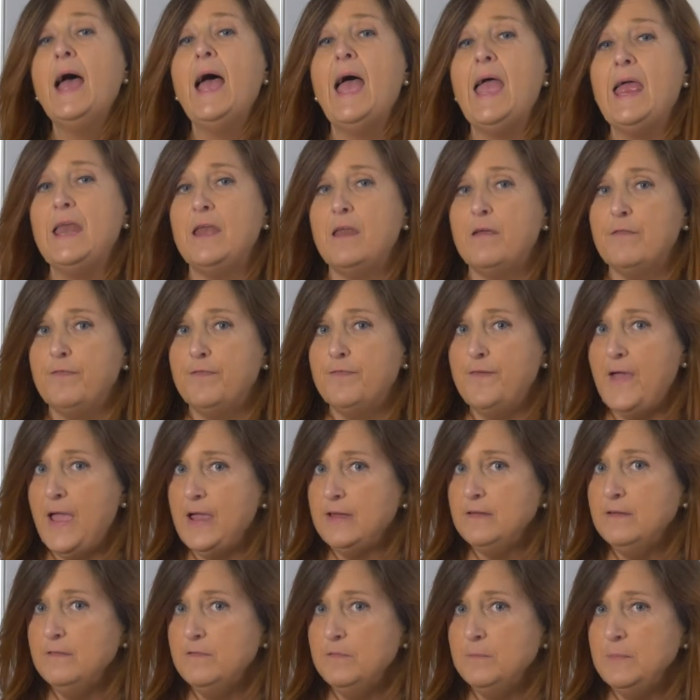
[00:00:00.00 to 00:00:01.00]
an
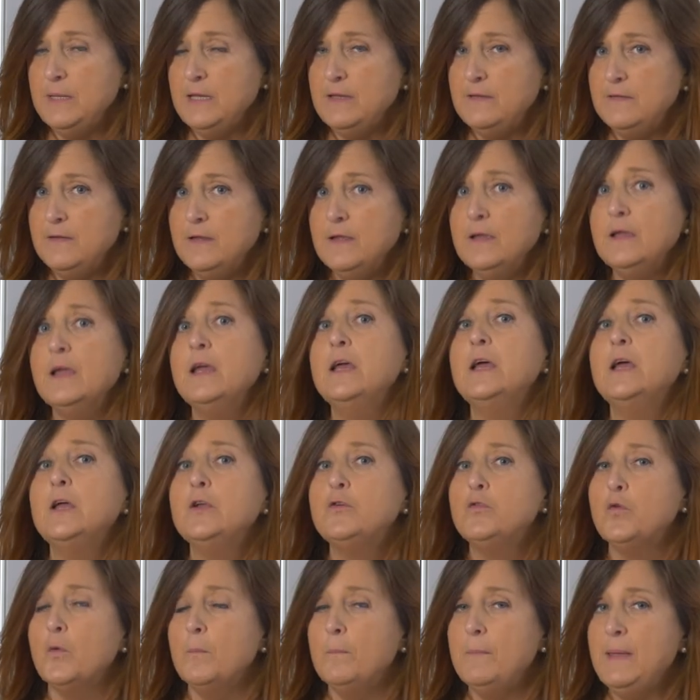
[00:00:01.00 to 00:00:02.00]
effective meeting
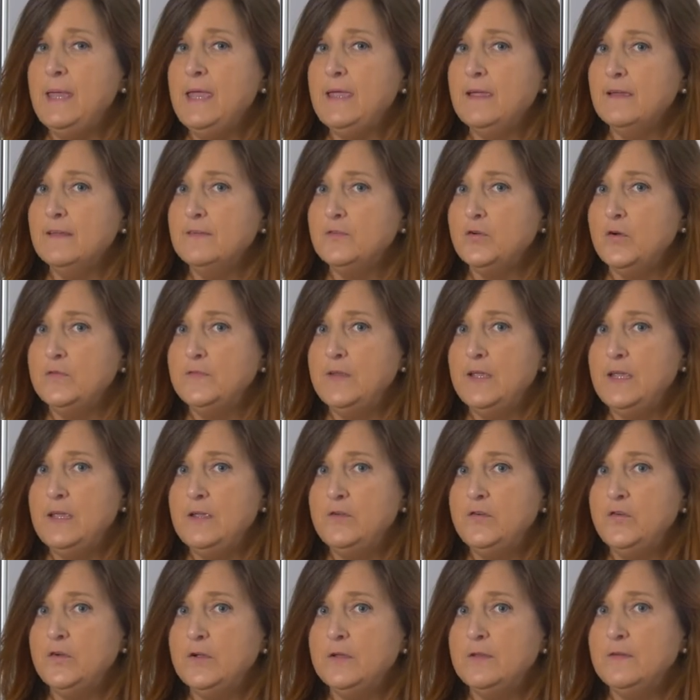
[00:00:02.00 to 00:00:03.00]
to make a
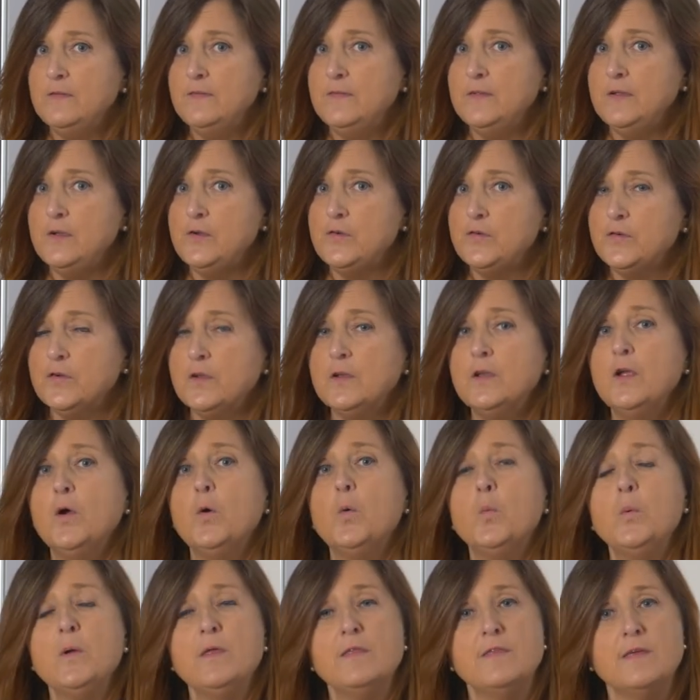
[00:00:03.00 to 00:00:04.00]
strategic decision
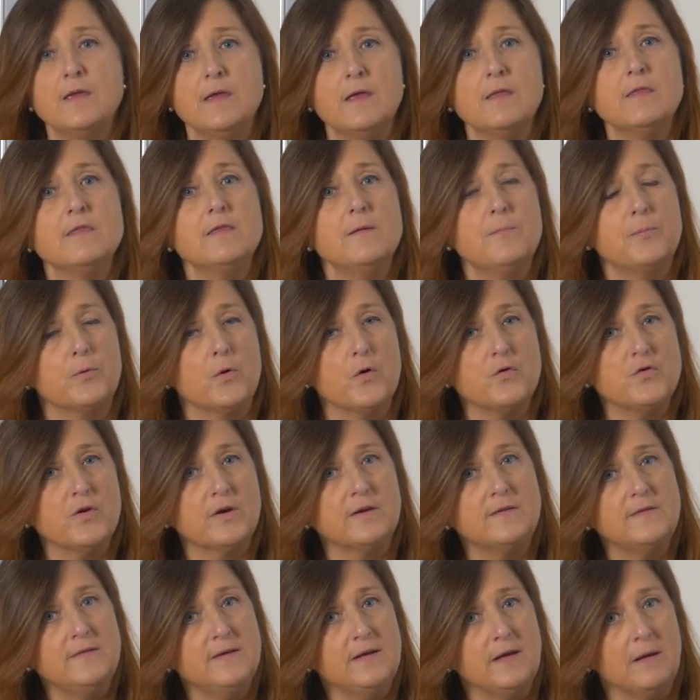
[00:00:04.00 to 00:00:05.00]
within the
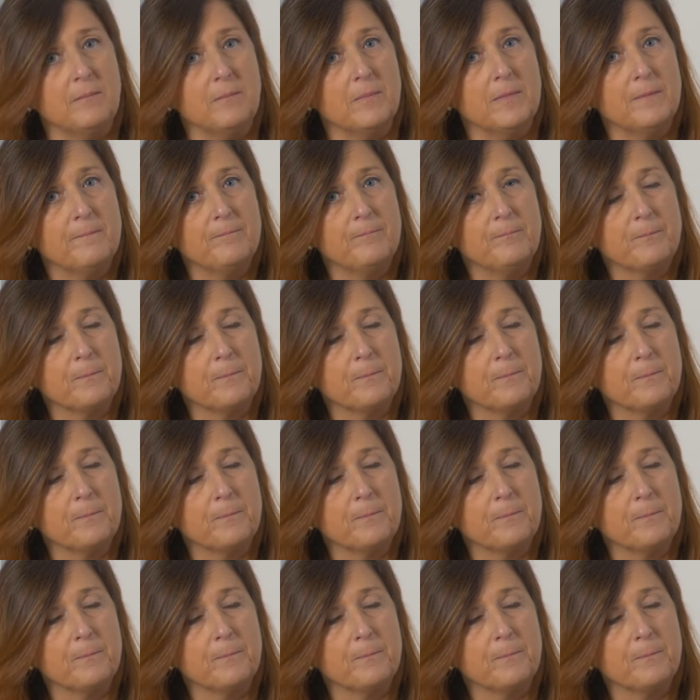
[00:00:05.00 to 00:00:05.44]
project team.